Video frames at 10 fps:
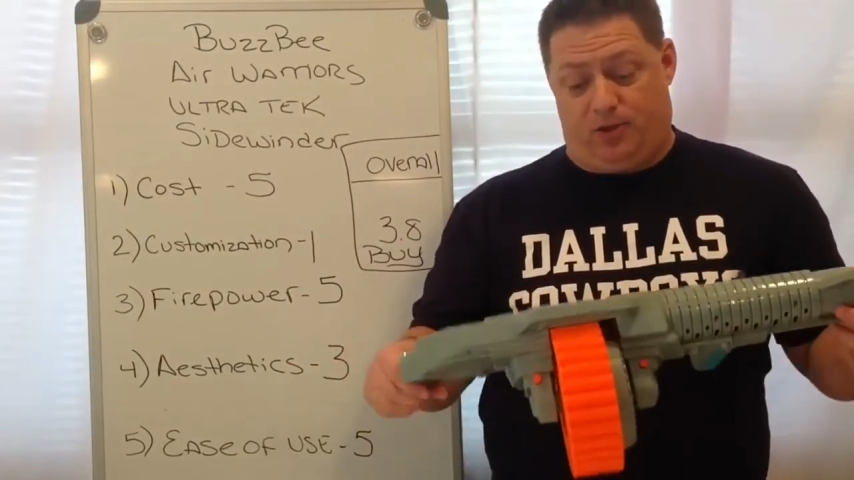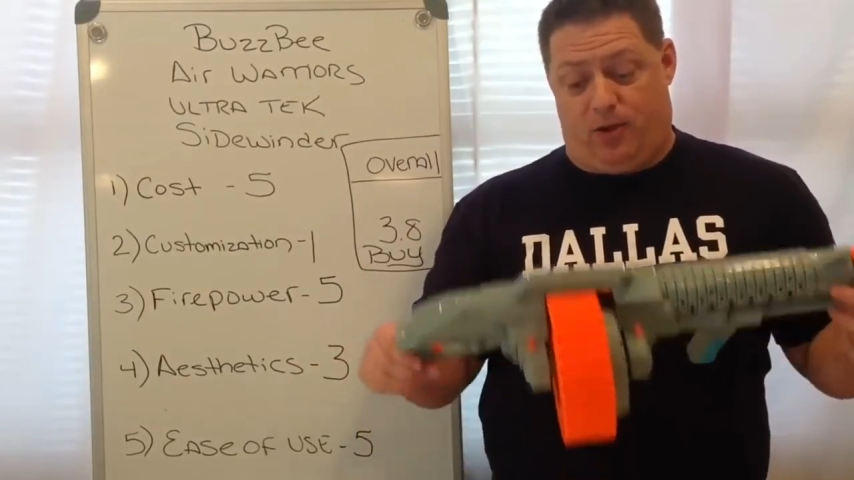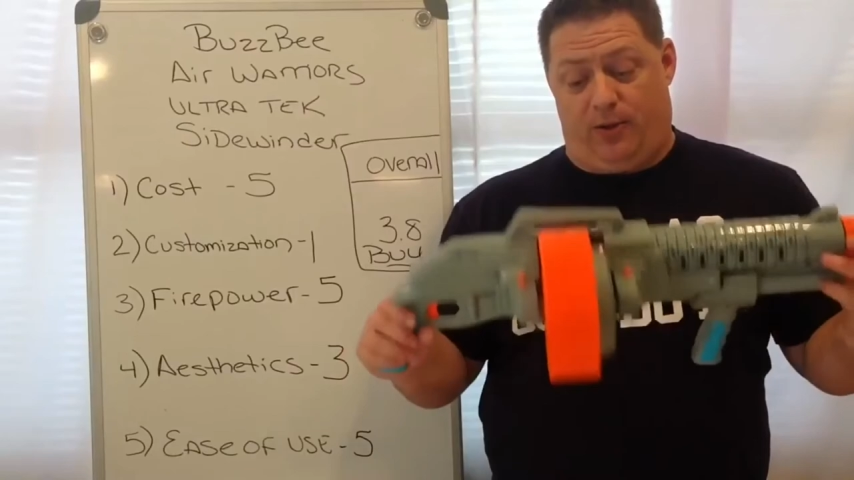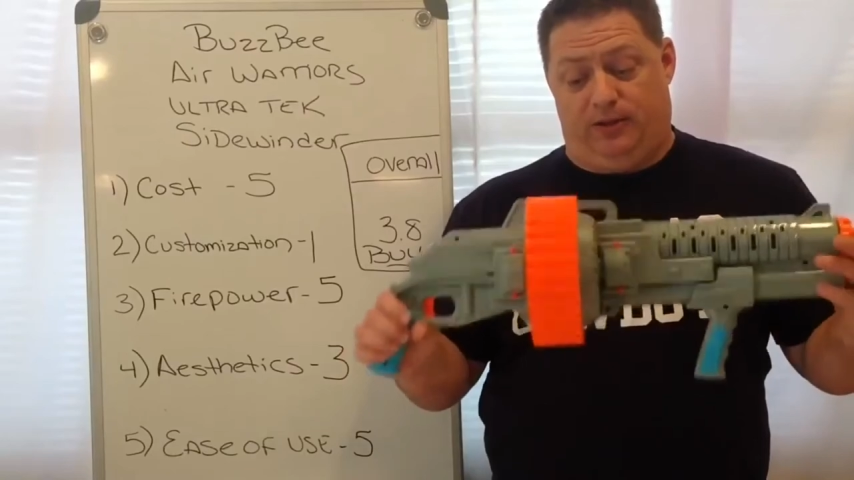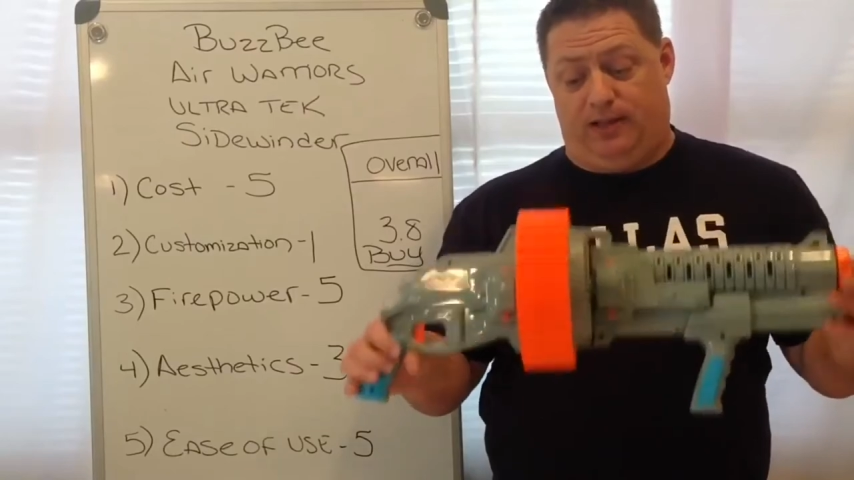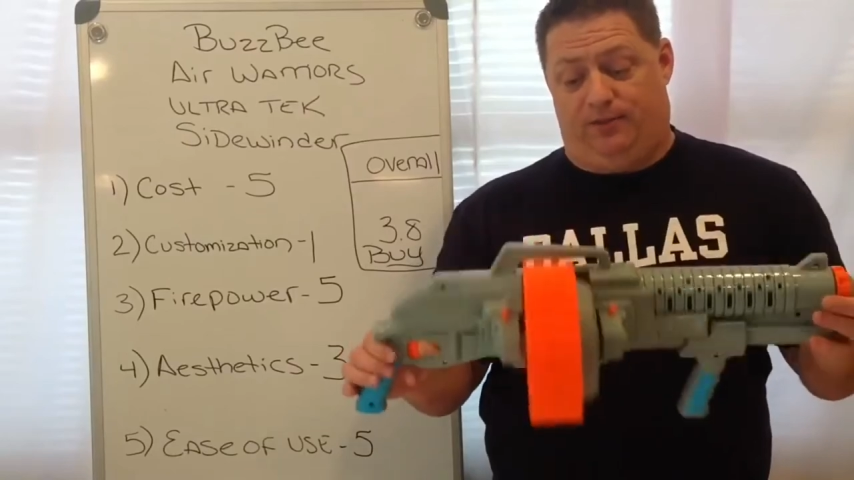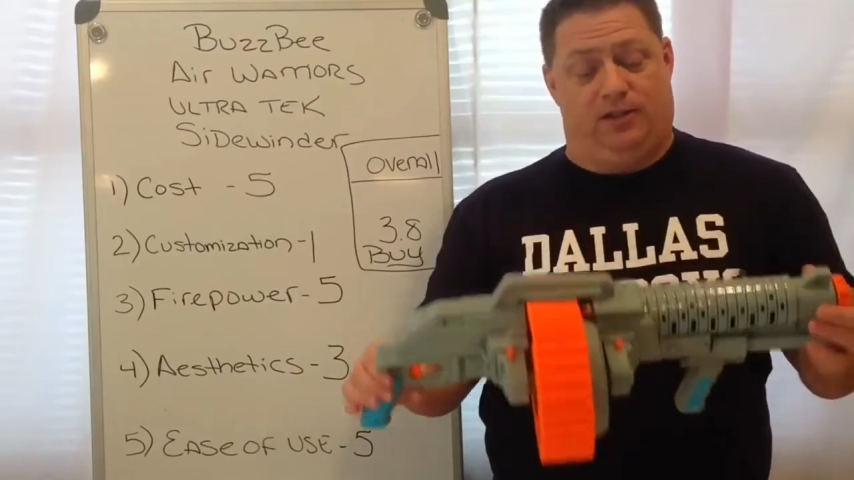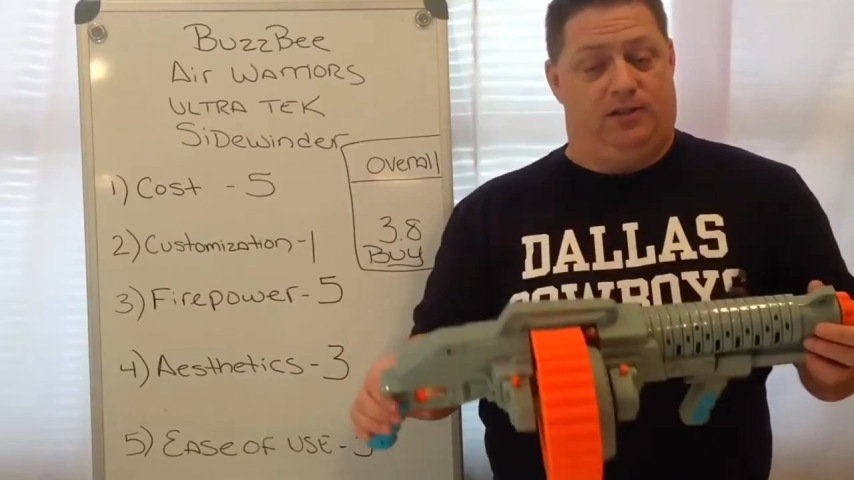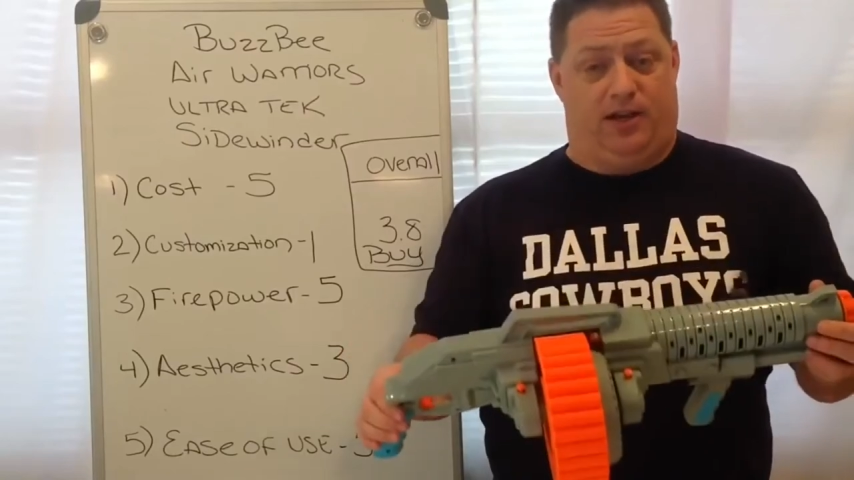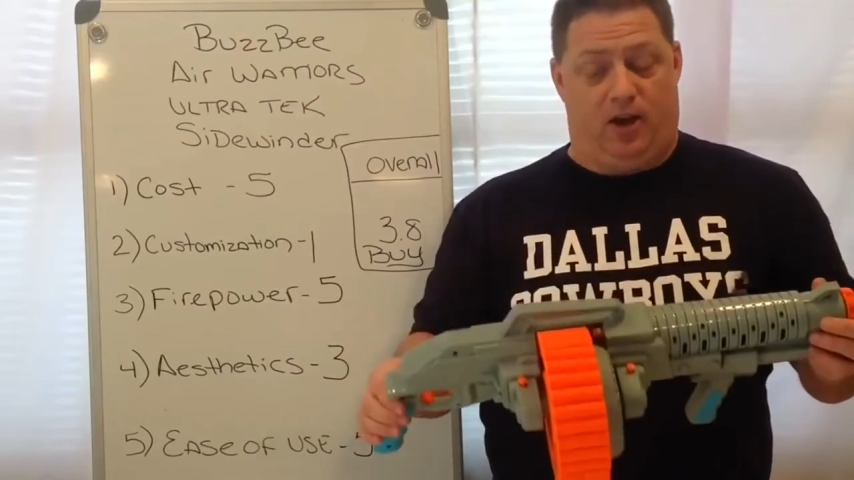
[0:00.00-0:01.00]
so I would
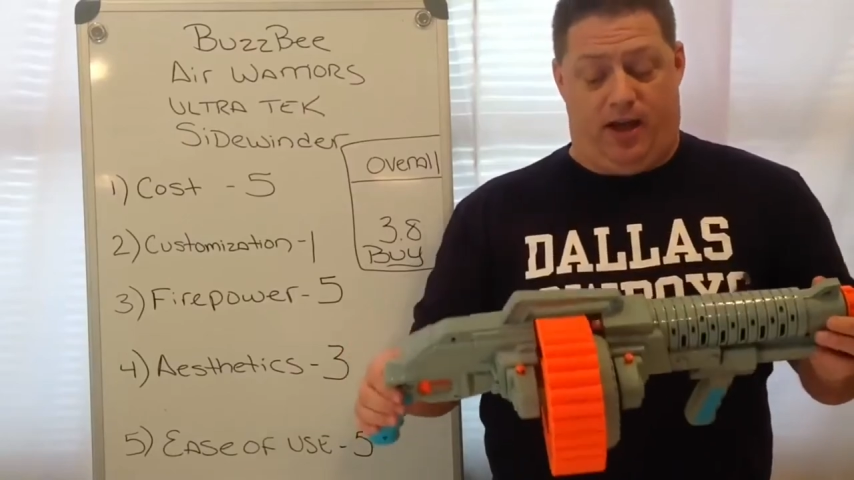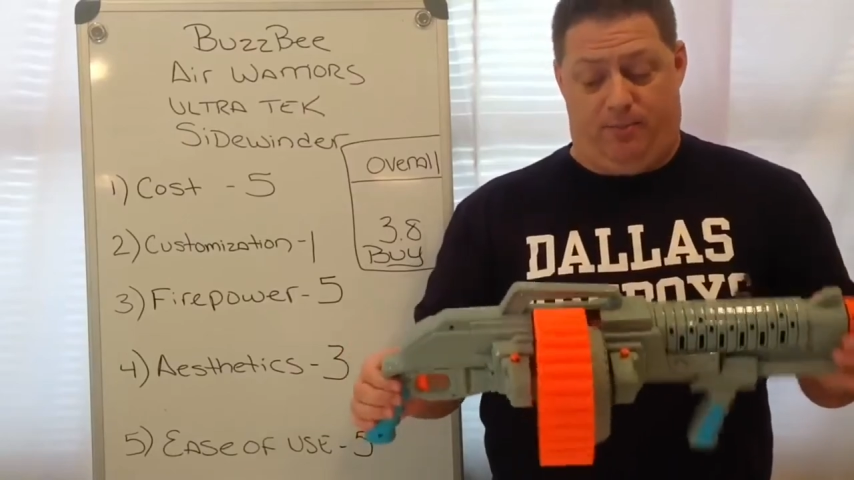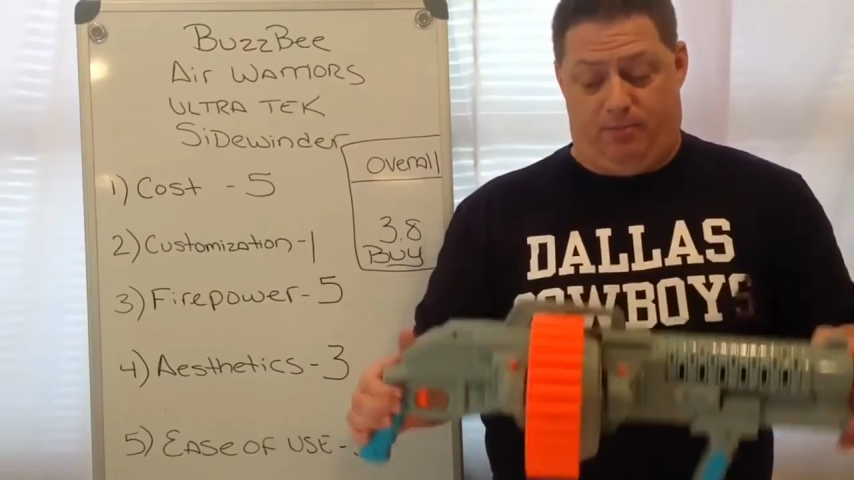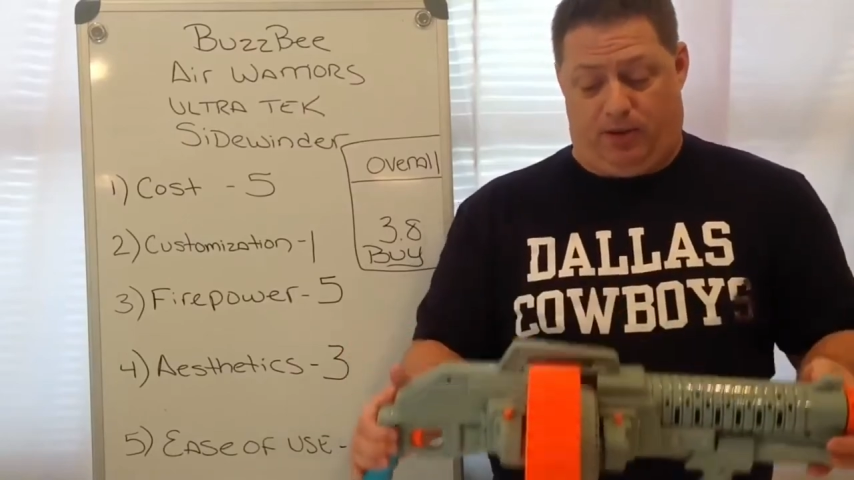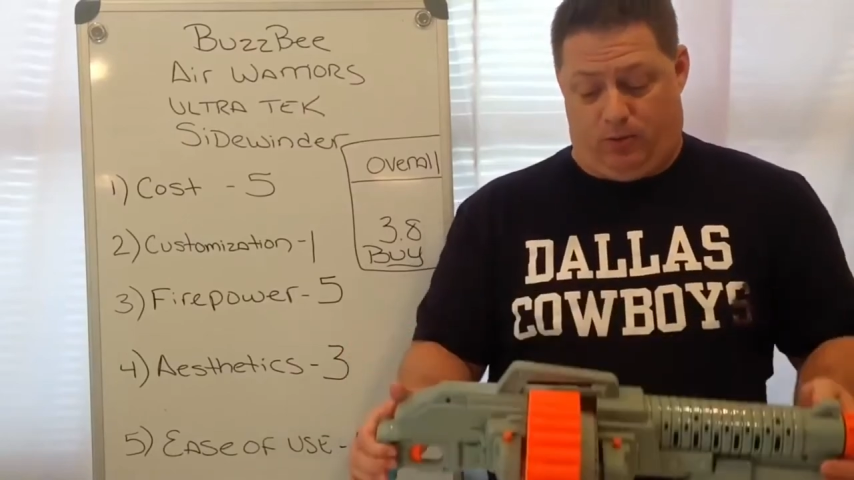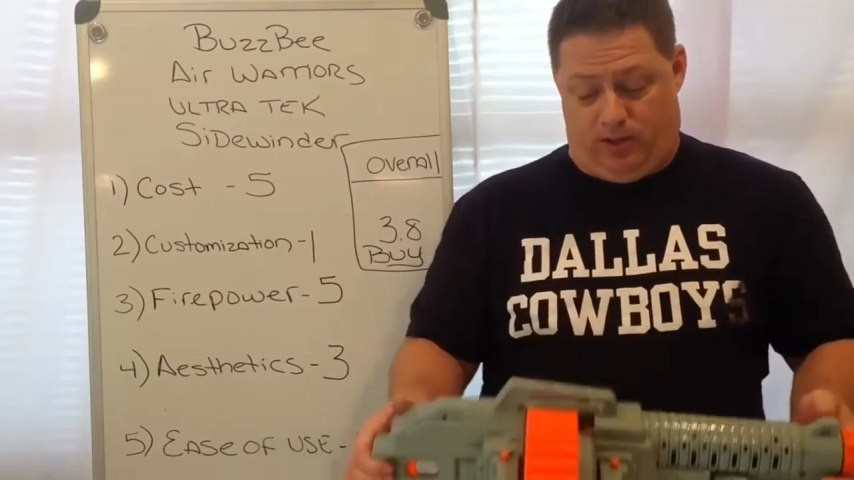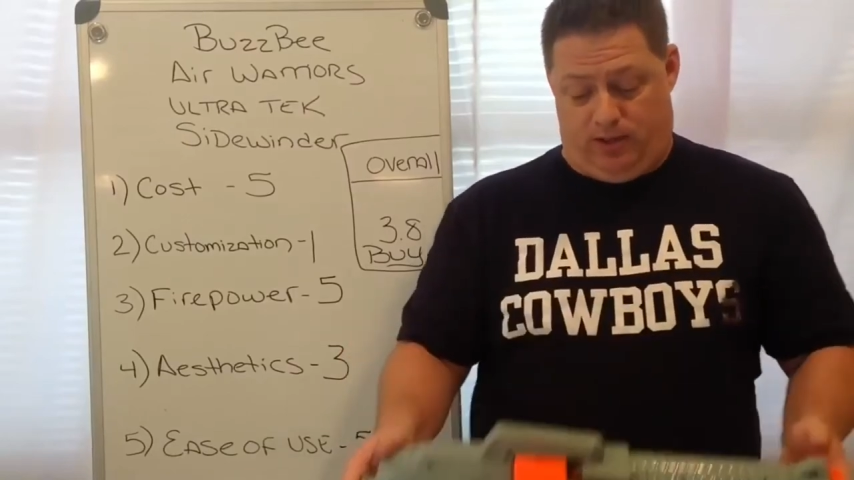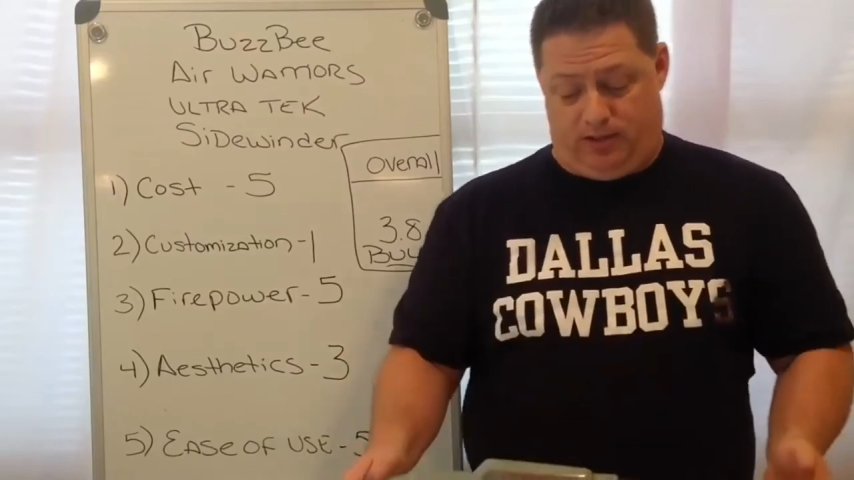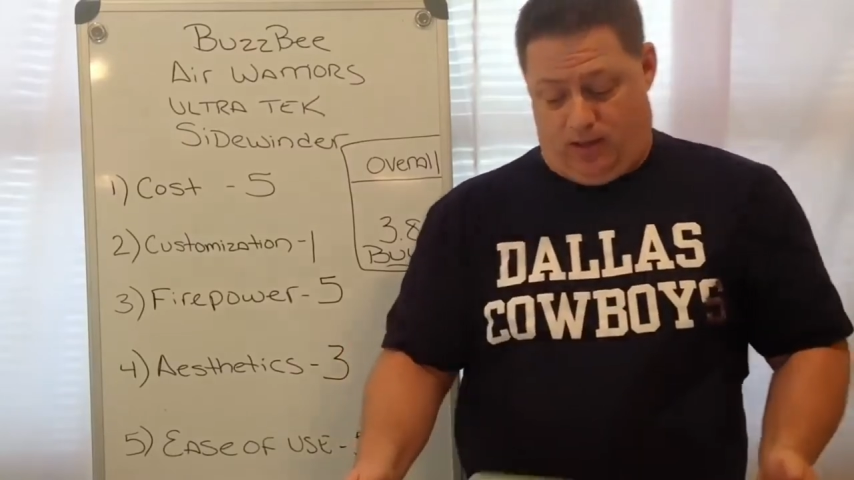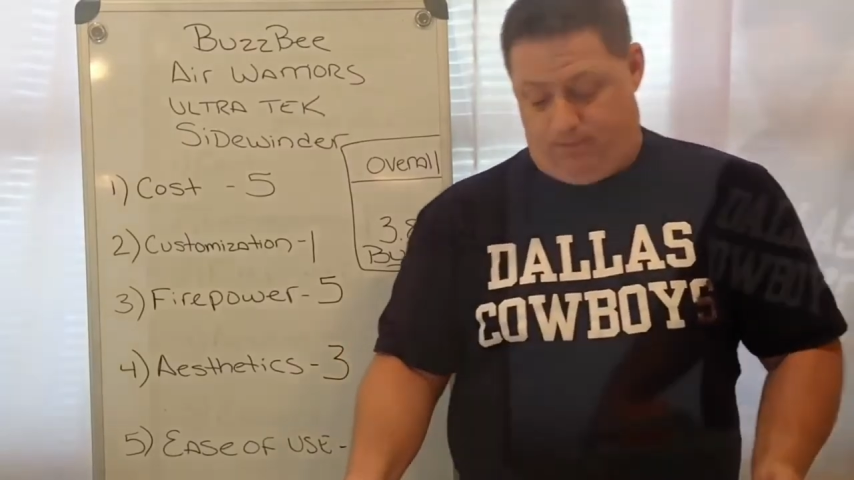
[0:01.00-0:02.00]
definitely say go ahead and pick one of
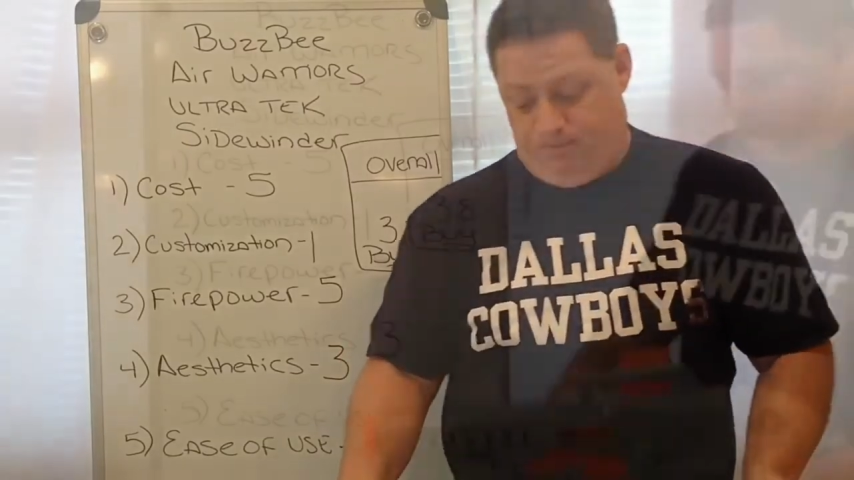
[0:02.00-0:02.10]
these up.